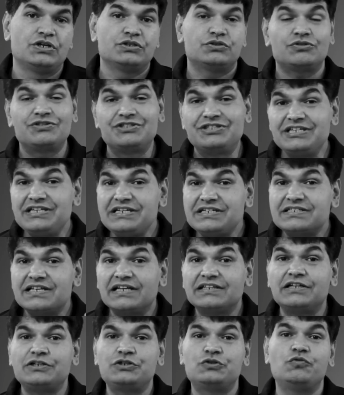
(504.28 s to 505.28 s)
So these
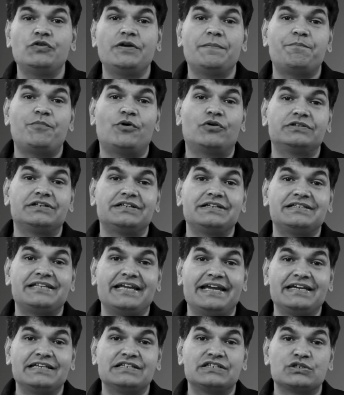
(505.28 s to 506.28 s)
are the two important
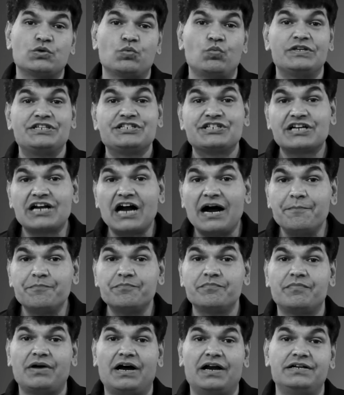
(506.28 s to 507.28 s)
things which
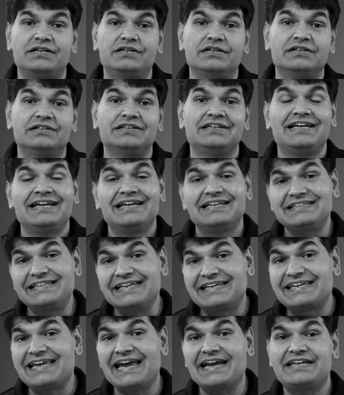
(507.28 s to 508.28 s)
come under
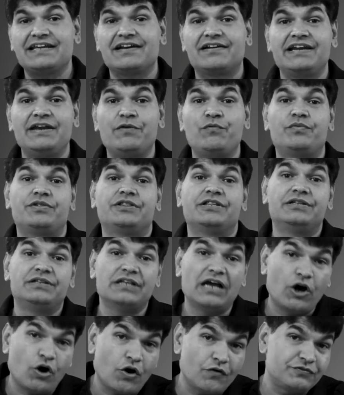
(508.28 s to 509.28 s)
the category
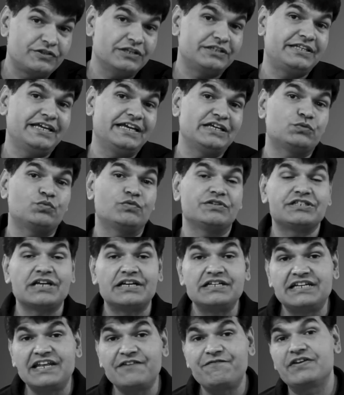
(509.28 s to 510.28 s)
of the things which
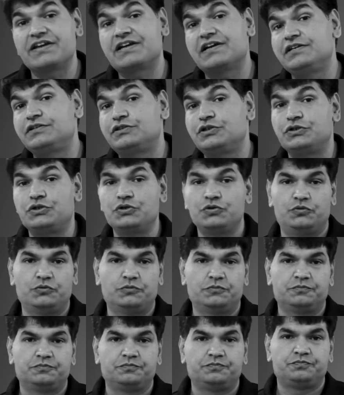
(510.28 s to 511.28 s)
are difficult to do.
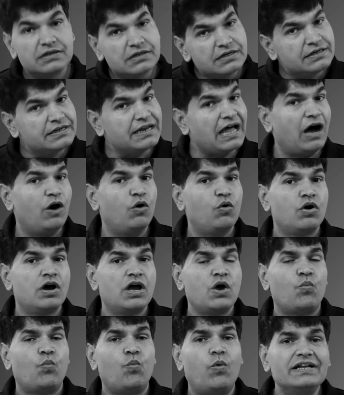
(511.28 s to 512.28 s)
Now,
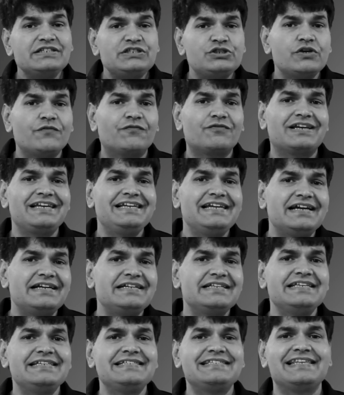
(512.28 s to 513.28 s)
once you've
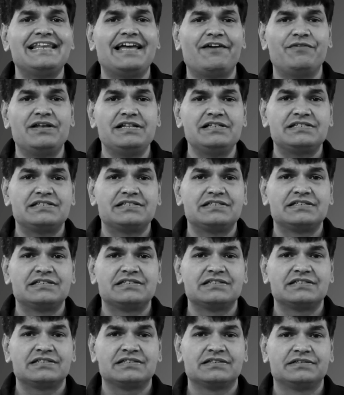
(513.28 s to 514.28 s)
cleared these
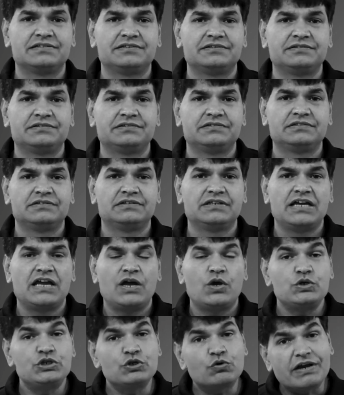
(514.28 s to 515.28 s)
levels,
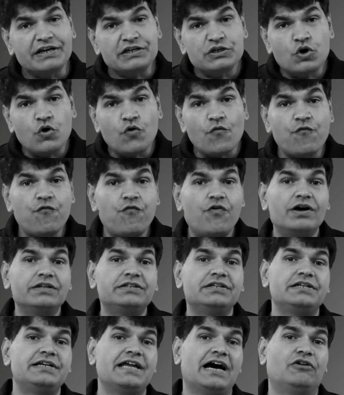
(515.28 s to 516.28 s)
you can go
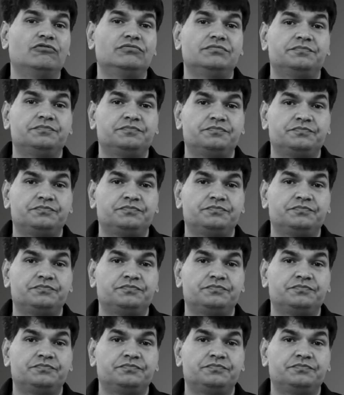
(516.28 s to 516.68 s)
further down